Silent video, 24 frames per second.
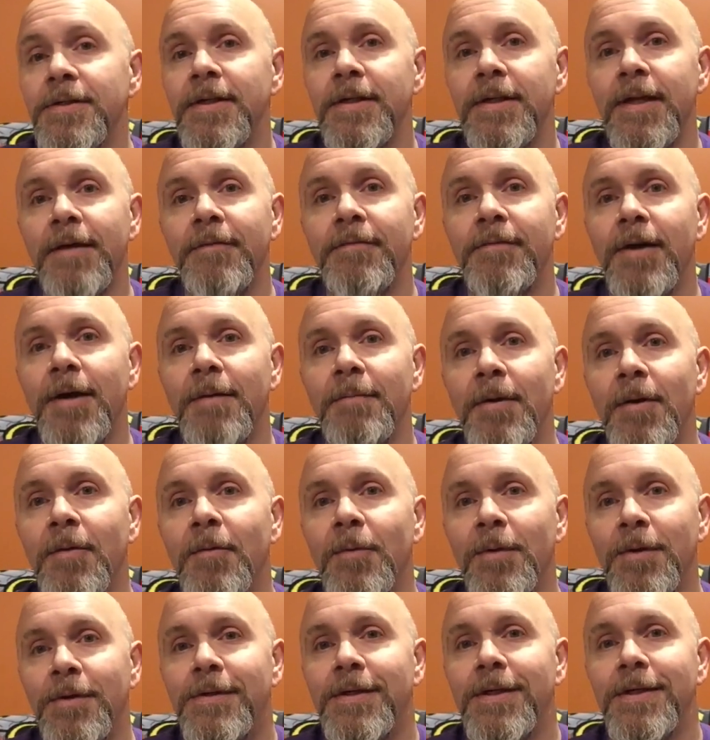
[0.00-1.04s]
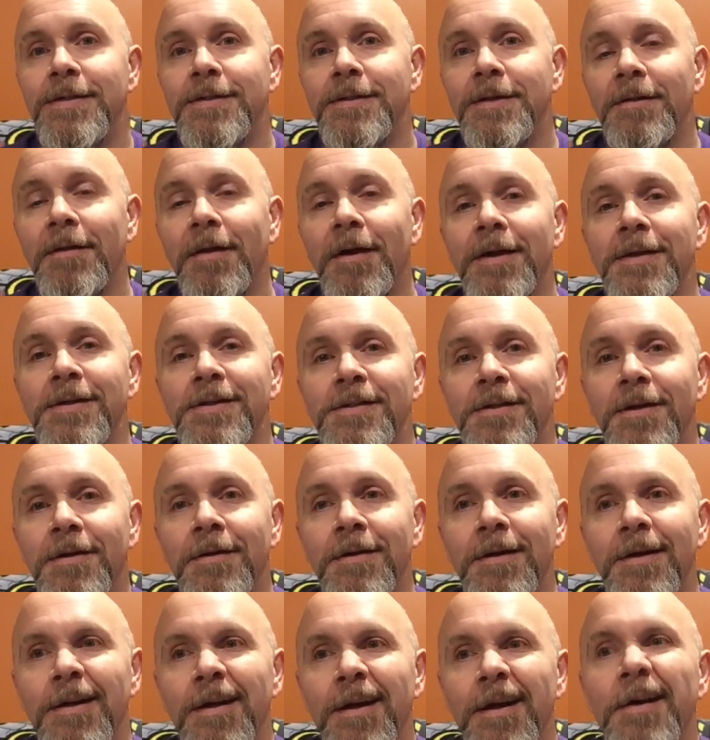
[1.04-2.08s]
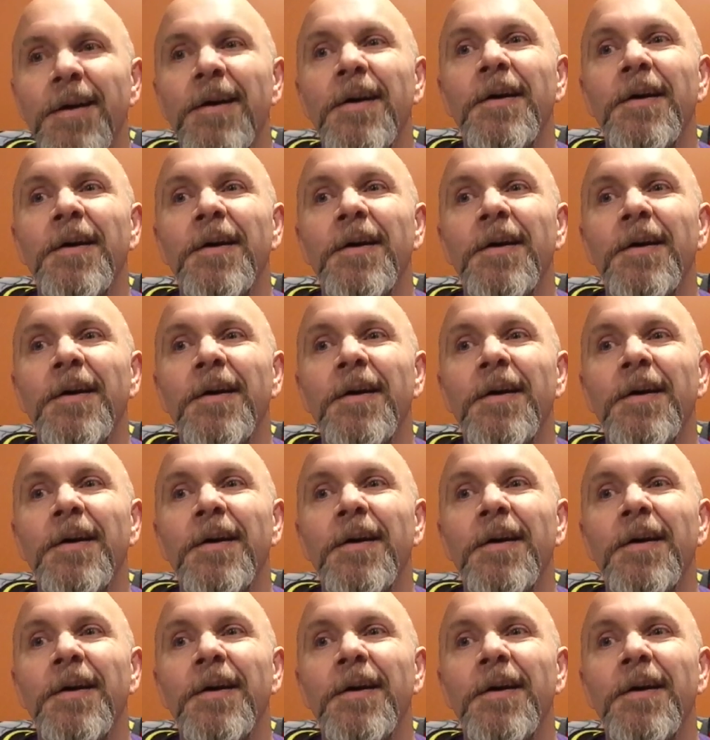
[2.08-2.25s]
that they've come out with since the line started,